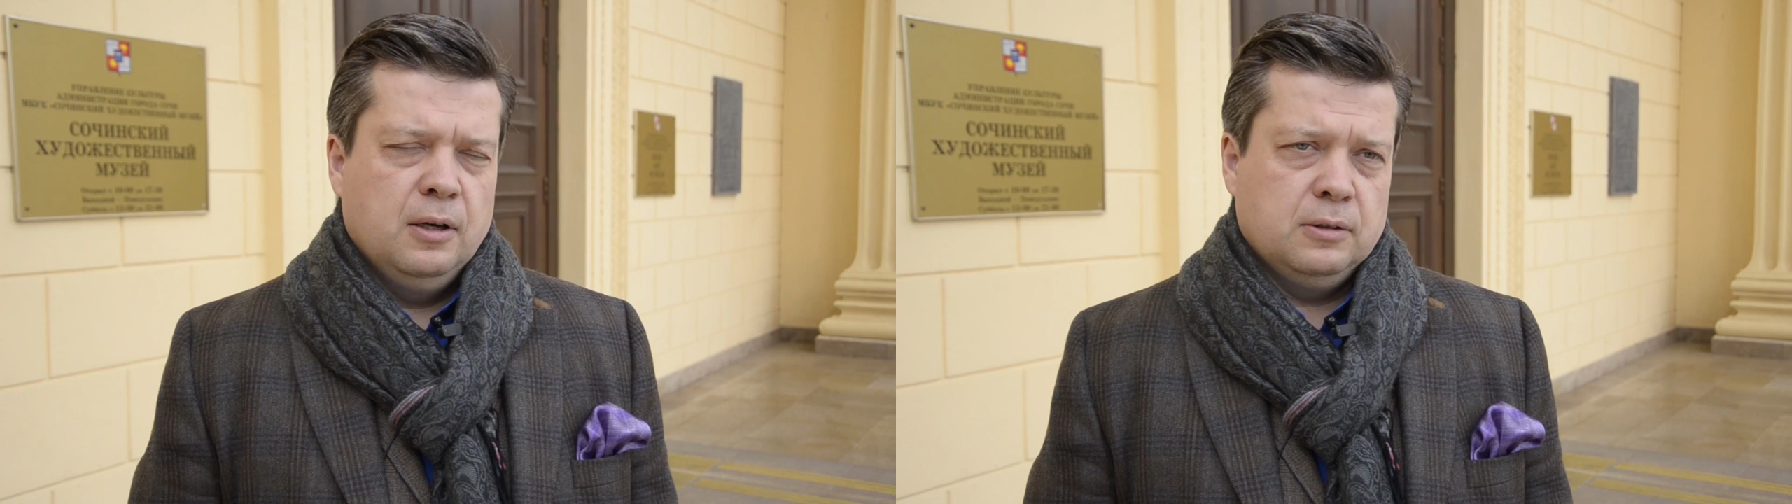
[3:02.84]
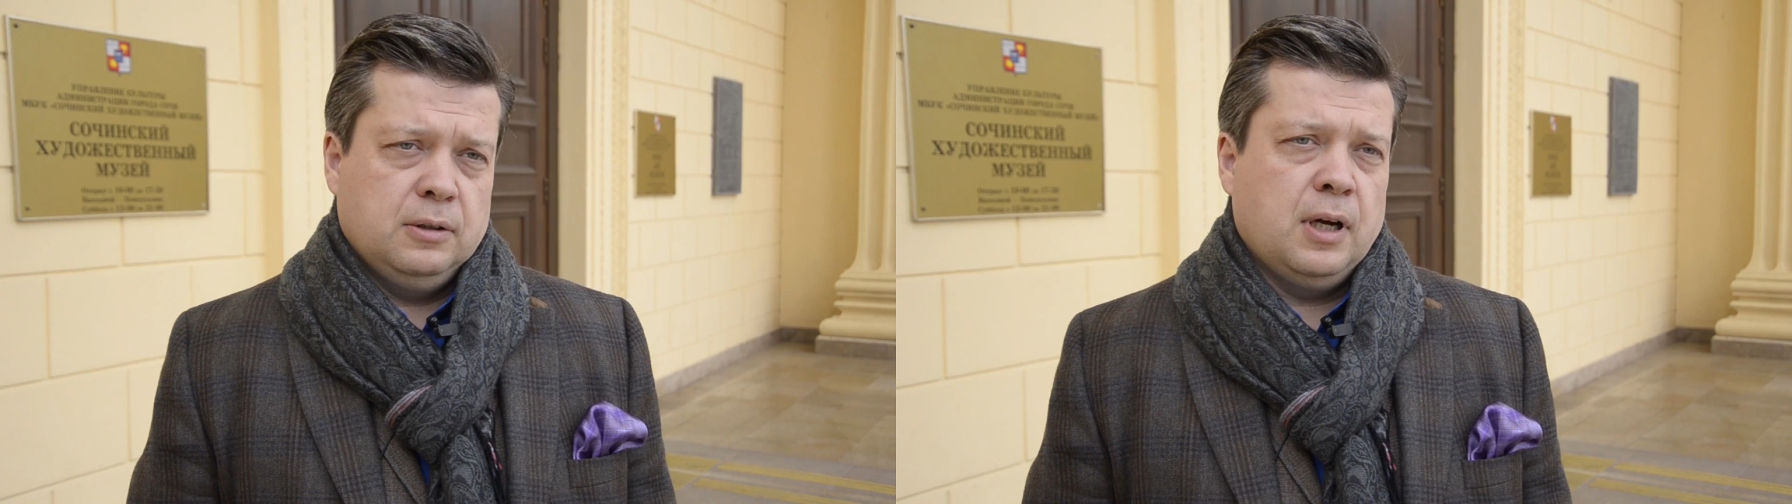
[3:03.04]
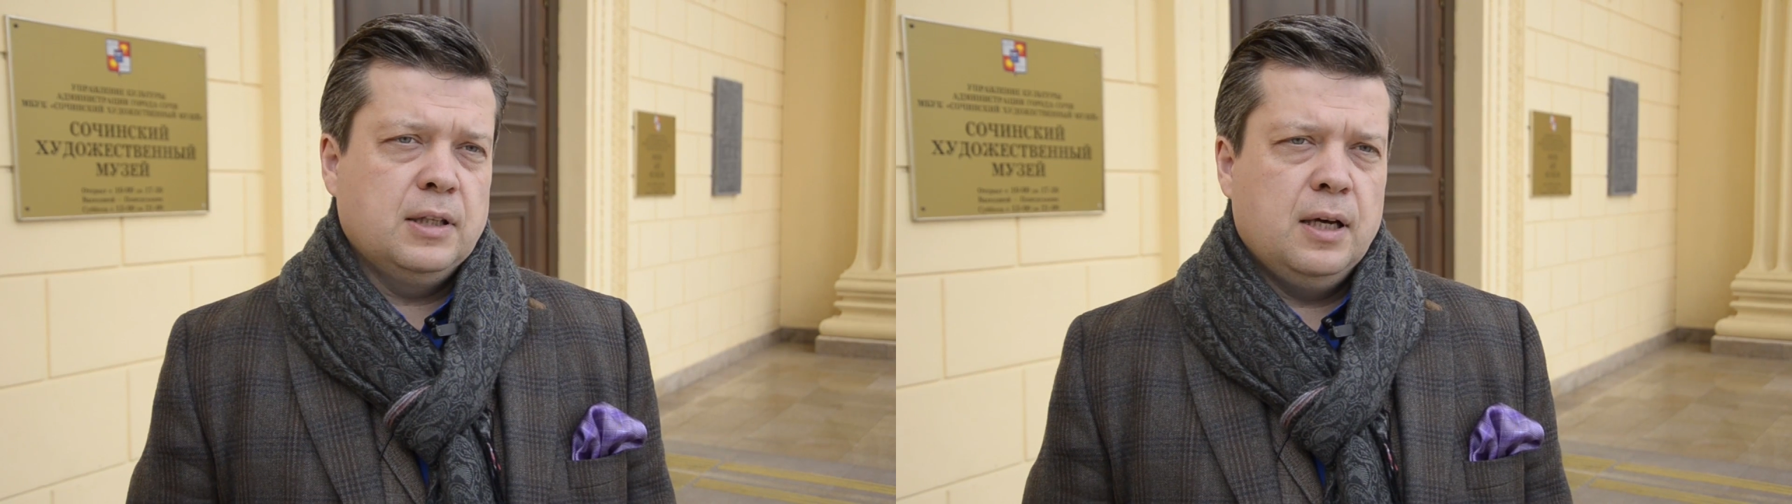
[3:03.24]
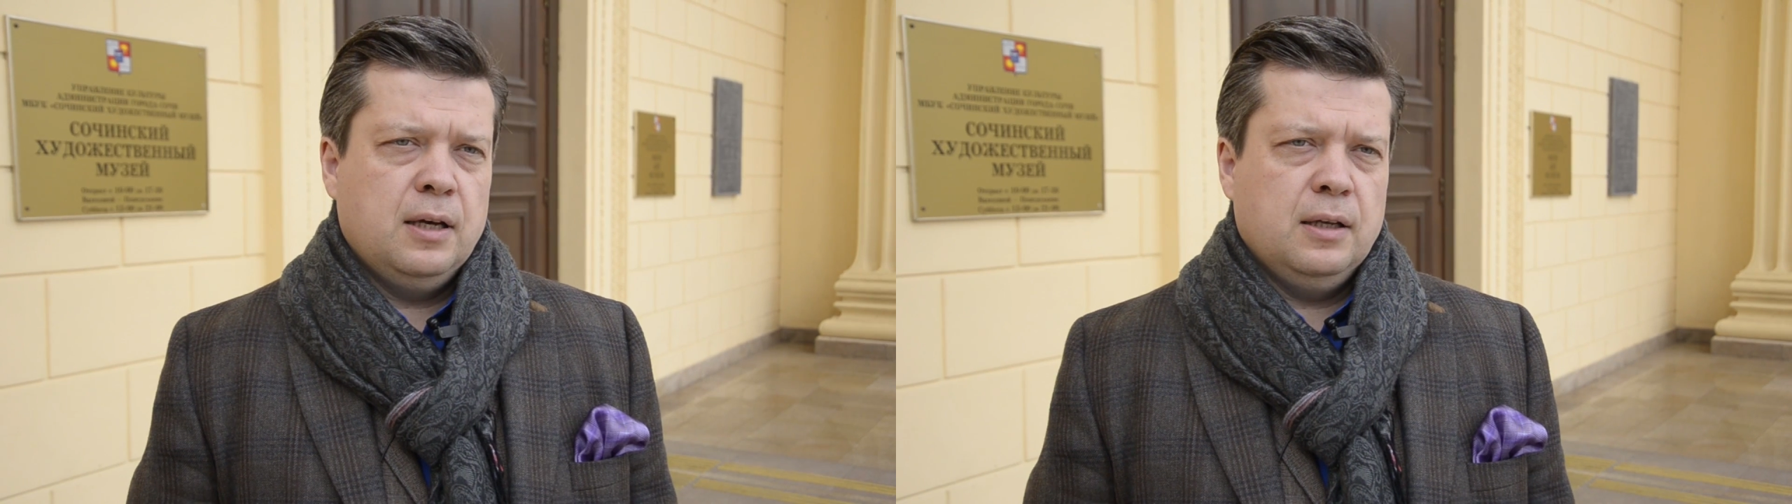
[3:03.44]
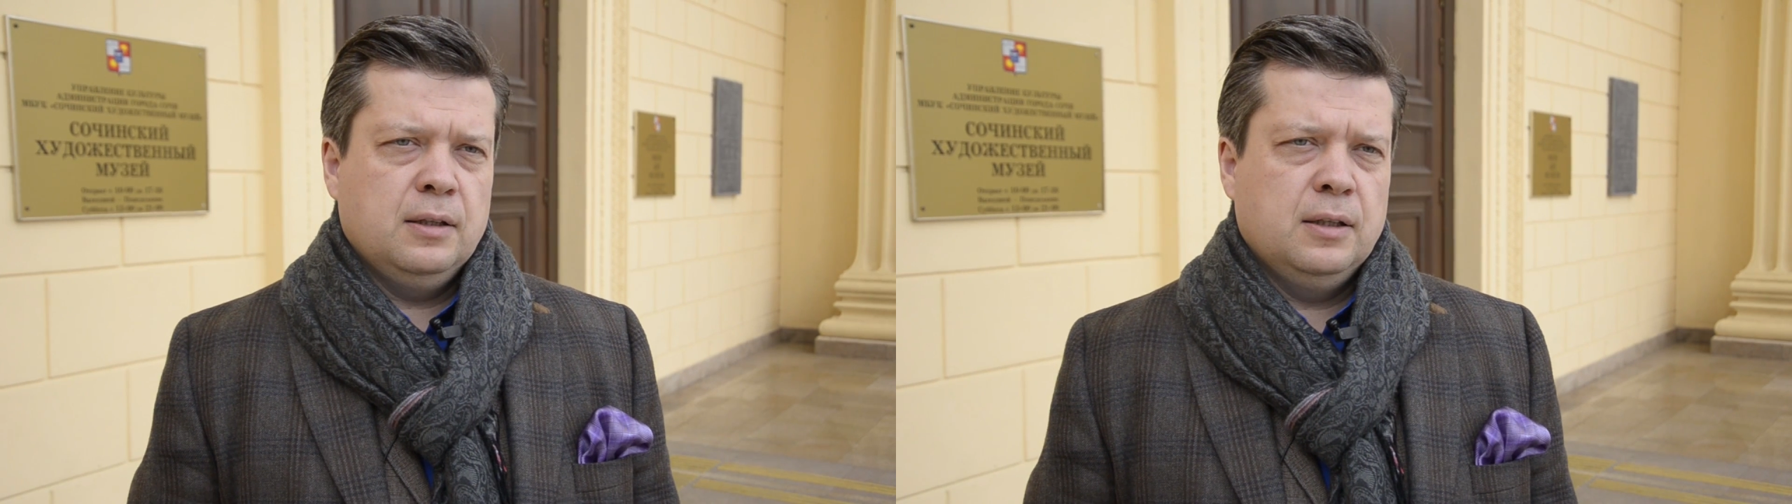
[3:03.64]
When we speak
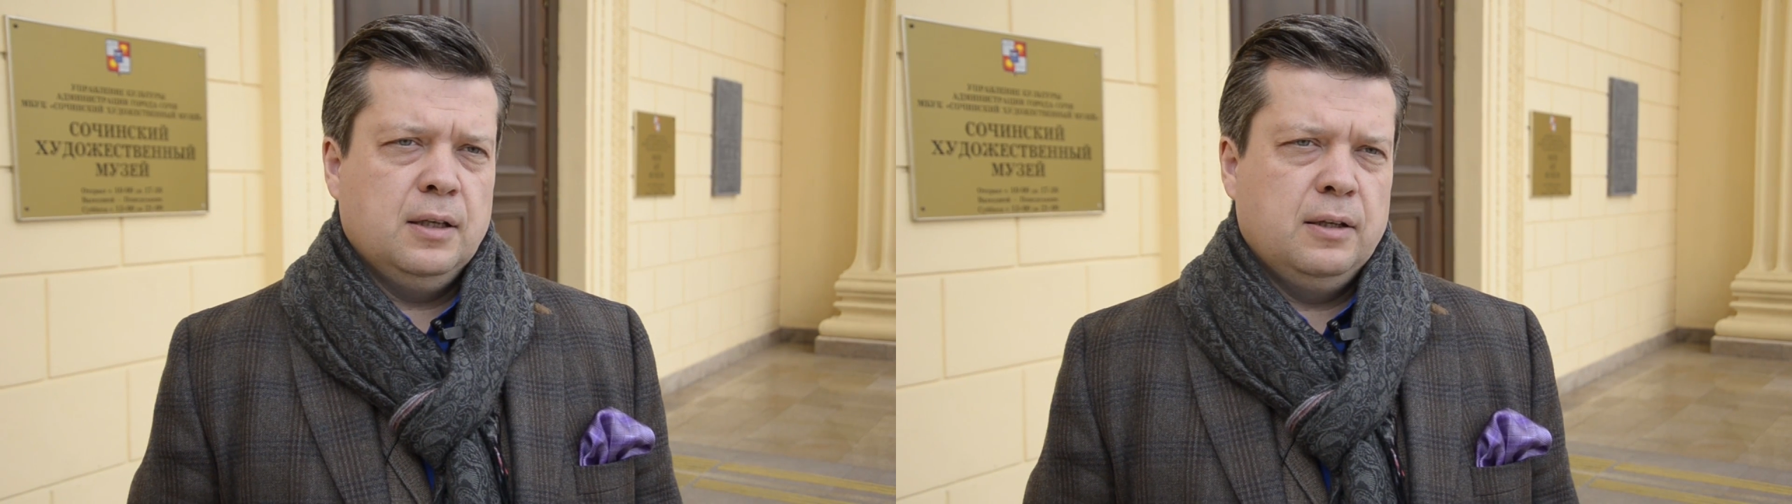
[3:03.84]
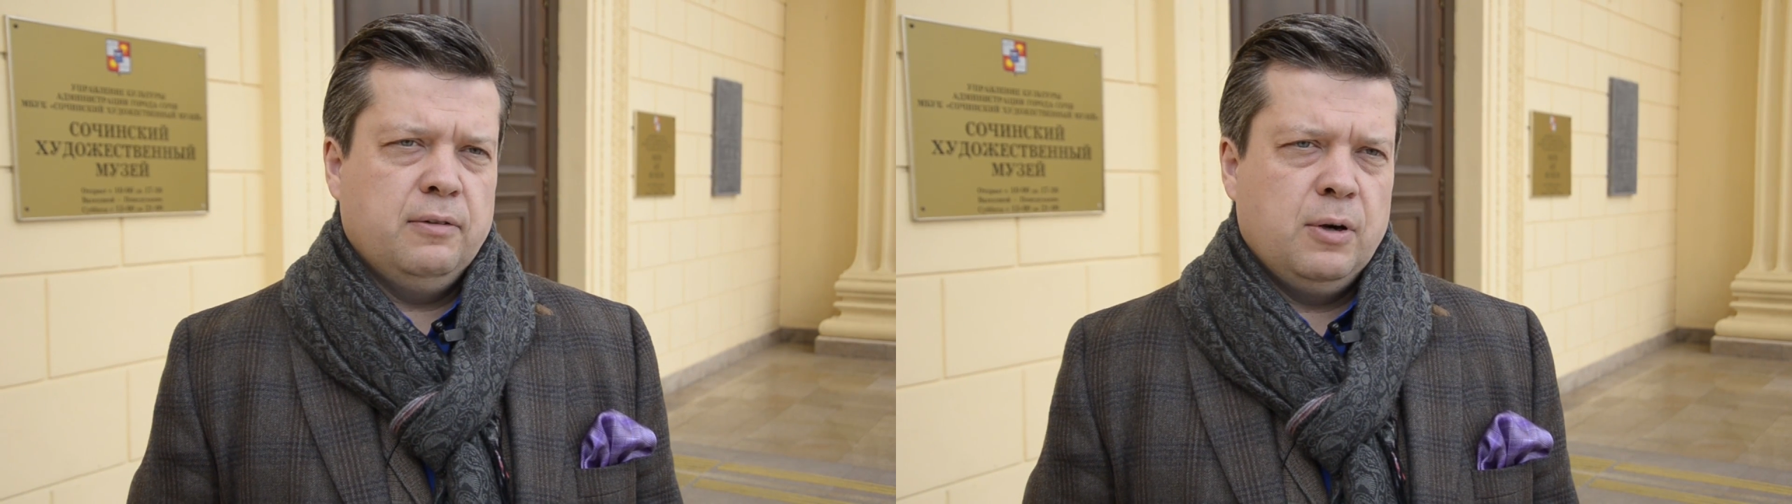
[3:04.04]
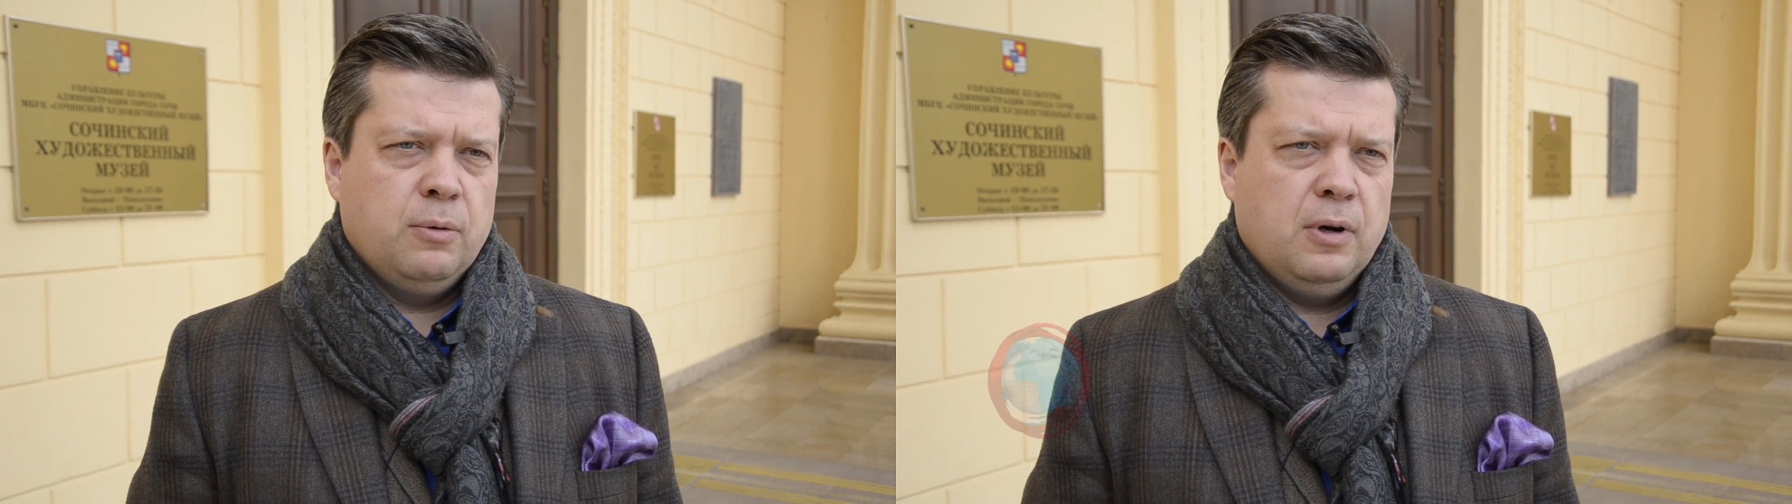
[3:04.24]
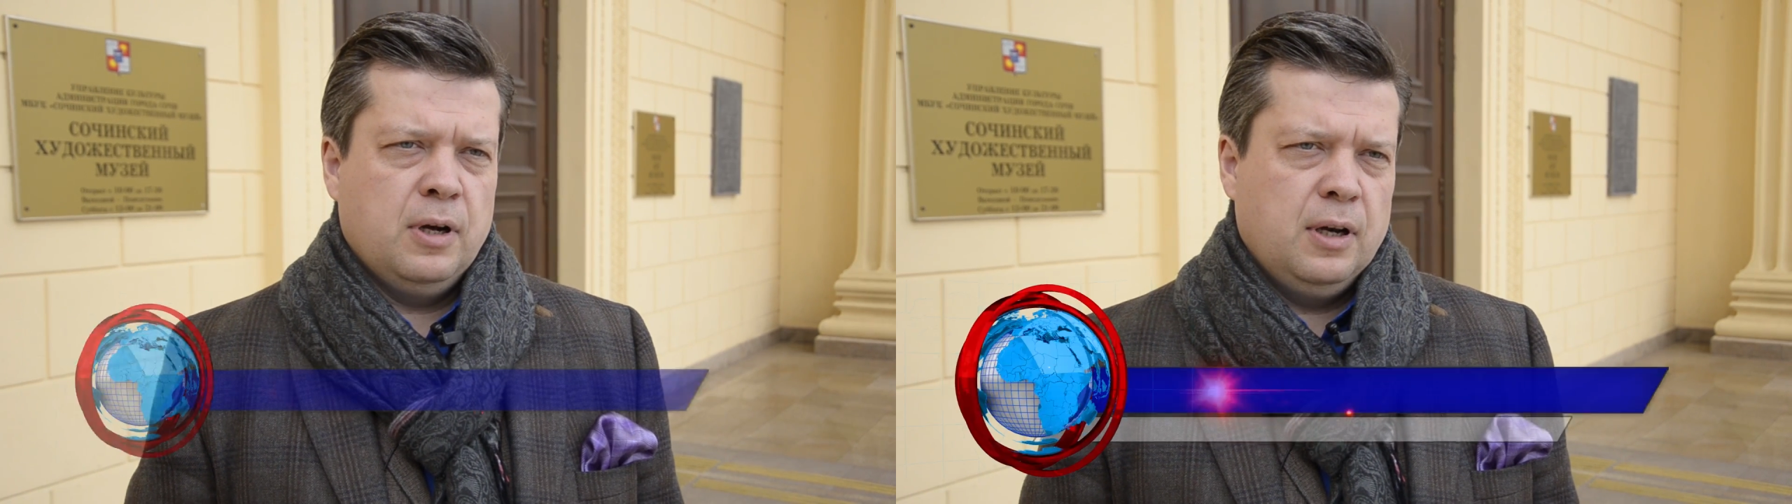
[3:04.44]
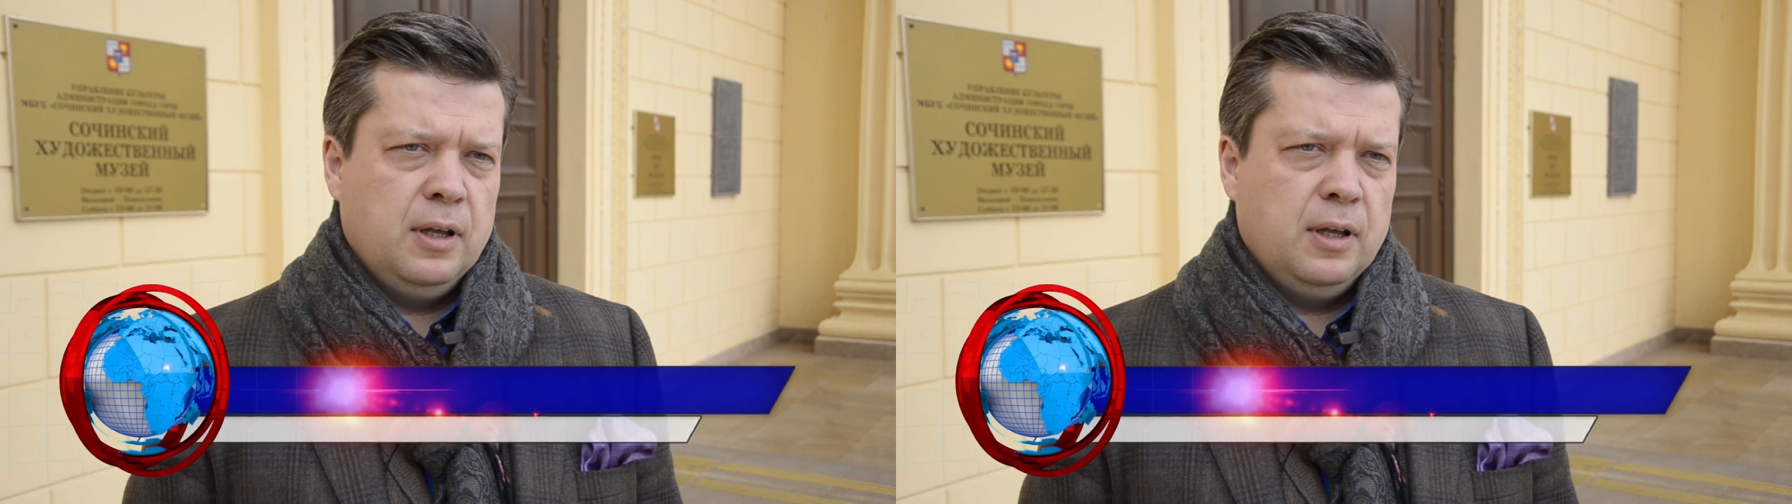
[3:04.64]
about religion,